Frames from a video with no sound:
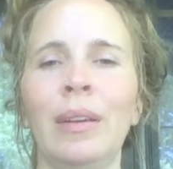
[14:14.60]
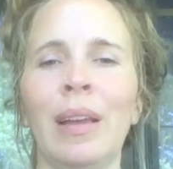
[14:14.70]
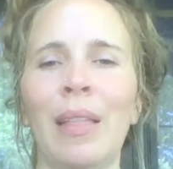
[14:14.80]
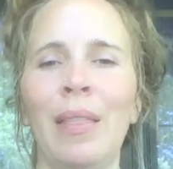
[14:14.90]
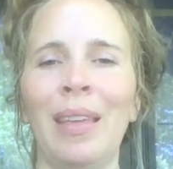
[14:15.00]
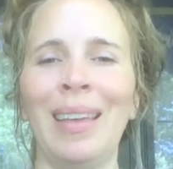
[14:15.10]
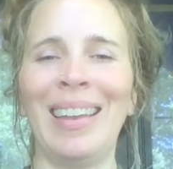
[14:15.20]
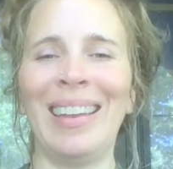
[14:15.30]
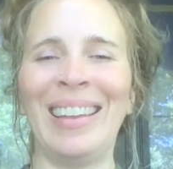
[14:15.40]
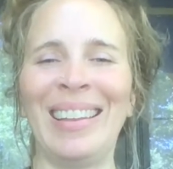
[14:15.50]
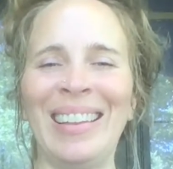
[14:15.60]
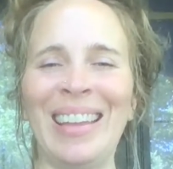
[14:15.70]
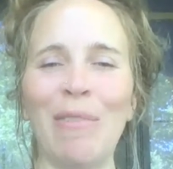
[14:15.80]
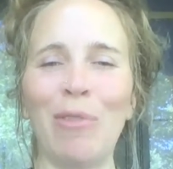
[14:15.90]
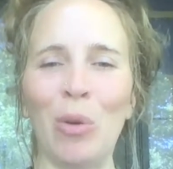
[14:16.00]
And then
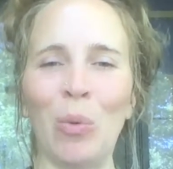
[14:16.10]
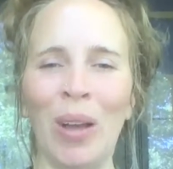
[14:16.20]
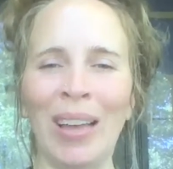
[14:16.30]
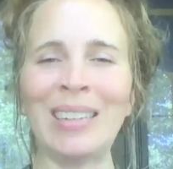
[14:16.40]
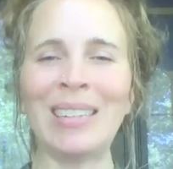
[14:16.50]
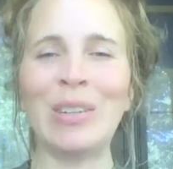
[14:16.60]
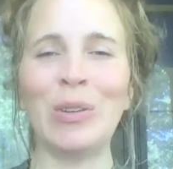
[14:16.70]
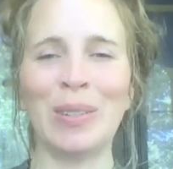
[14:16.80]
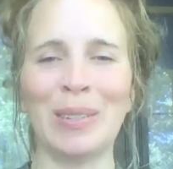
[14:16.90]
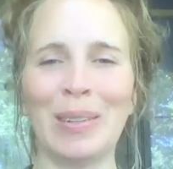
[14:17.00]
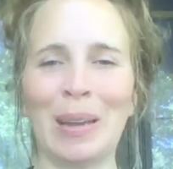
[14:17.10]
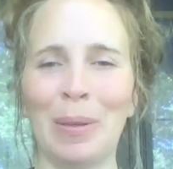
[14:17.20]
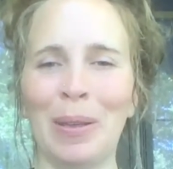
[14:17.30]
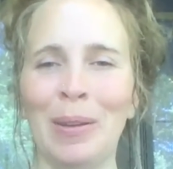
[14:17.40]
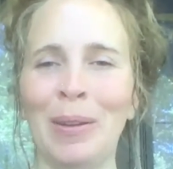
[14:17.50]
if you want, you can stop
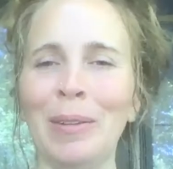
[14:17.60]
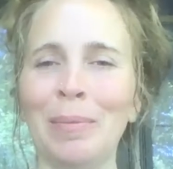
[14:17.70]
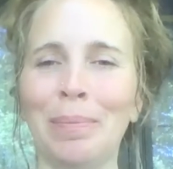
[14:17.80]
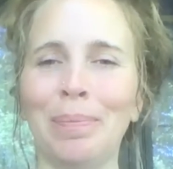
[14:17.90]
here,